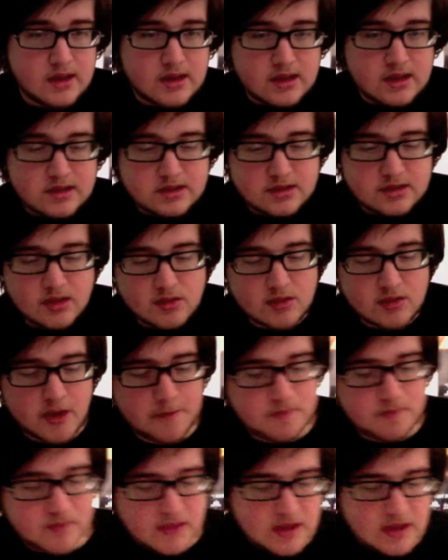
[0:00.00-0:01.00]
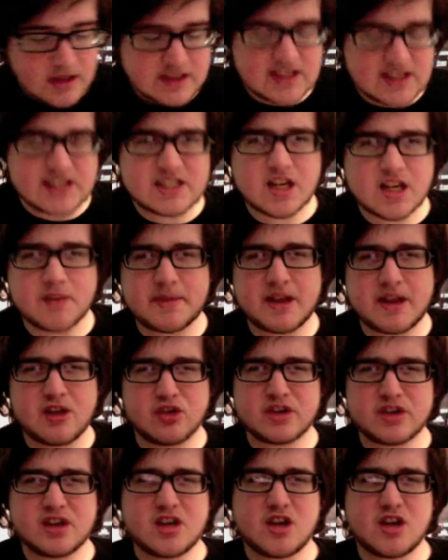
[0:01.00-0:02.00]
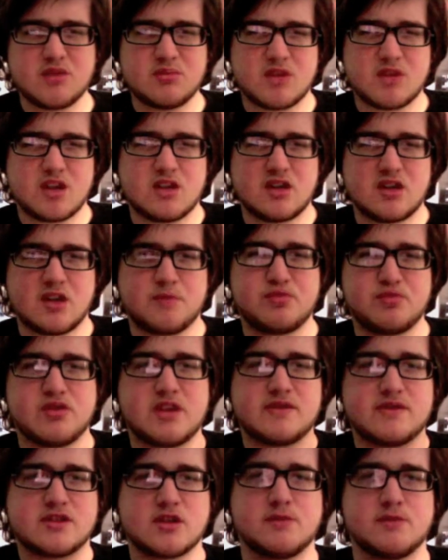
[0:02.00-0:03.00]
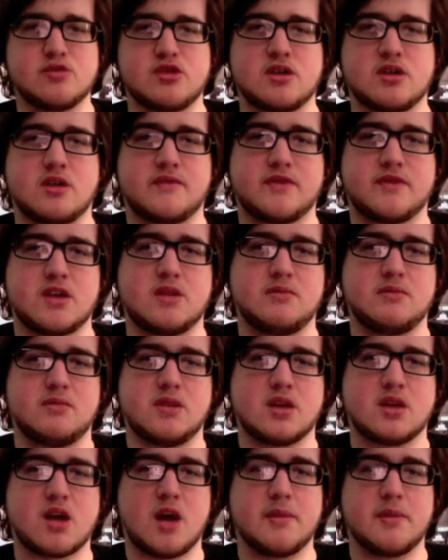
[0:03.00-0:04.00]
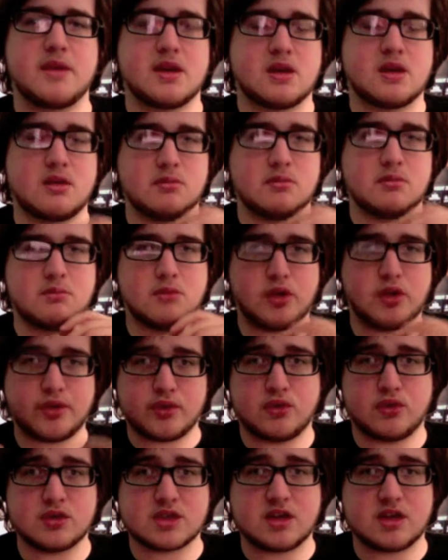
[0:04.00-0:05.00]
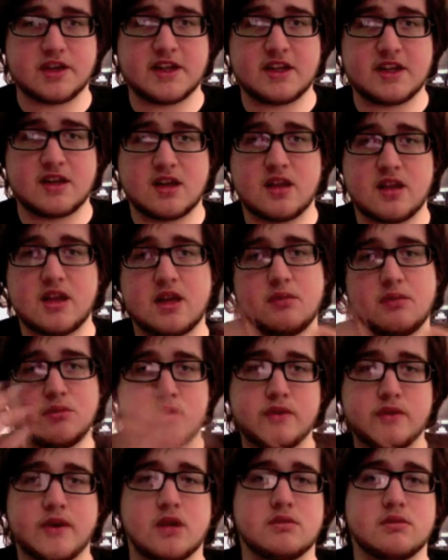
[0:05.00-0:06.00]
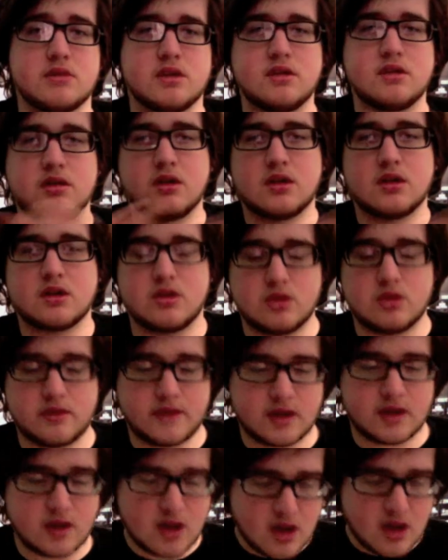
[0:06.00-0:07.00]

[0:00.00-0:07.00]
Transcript: It's going to be like a brief summary of the comic and my thoughts on it, and then move on, that kind of thing.